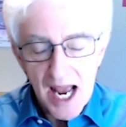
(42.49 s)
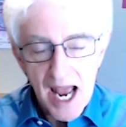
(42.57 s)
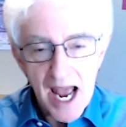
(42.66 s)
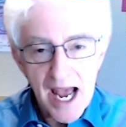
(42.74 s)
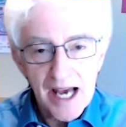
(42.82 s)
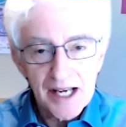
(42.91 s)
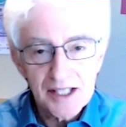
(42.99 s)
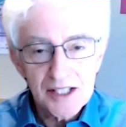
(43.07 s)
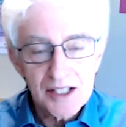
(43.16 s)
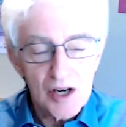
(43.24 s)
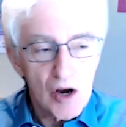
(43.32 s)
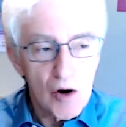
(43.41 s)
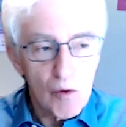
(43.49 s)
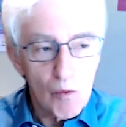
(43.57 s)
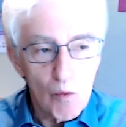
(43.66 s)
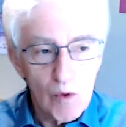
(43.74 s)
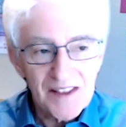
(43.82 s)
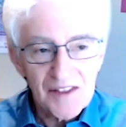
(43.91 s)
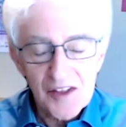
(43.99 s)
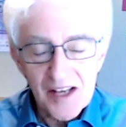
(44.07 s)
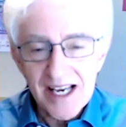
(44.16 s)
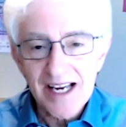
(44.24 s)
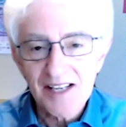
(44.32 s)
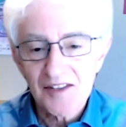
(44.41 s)
And we
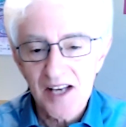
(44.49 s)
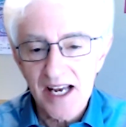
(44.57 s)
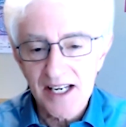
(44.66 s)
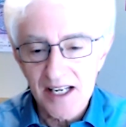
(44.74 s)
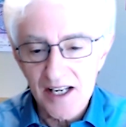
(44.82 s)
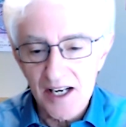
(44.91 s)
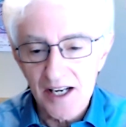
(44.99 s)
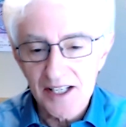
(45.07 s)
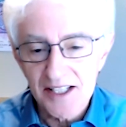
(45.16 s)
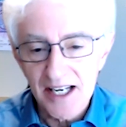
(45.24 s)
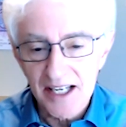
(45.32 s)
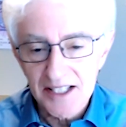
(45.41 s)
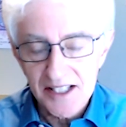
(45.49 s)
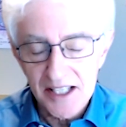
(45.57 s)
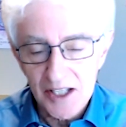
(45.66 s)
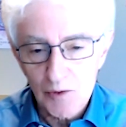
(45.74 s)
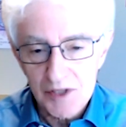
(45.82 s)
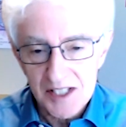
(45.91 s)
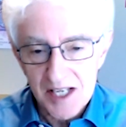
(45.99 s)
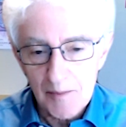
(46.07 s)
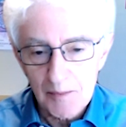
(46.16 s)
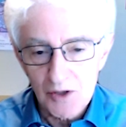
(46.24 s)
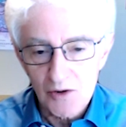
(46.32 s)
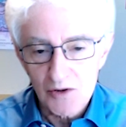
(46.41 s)
think that nicotinic
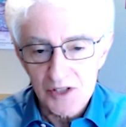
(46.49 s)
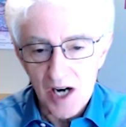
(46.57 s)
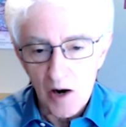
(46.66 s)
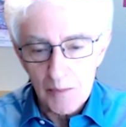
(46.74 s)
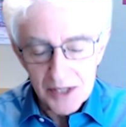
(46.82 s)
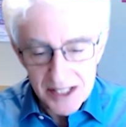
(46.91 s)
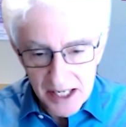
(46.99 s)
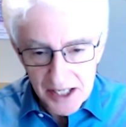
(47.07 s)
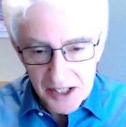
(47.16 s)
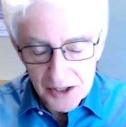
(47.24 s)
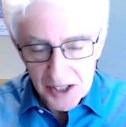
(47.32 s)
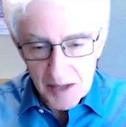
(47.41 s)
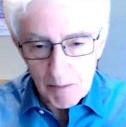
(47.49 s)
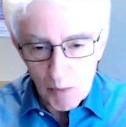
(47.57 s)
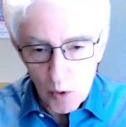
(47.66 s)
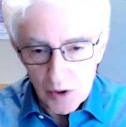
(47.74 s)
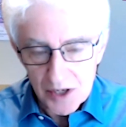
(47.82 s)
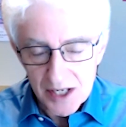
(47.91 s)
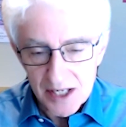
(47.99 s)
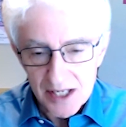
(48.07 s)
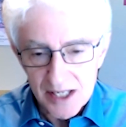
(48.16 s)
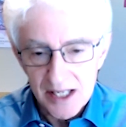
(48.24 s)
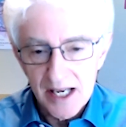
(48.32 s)
receptors are particularly important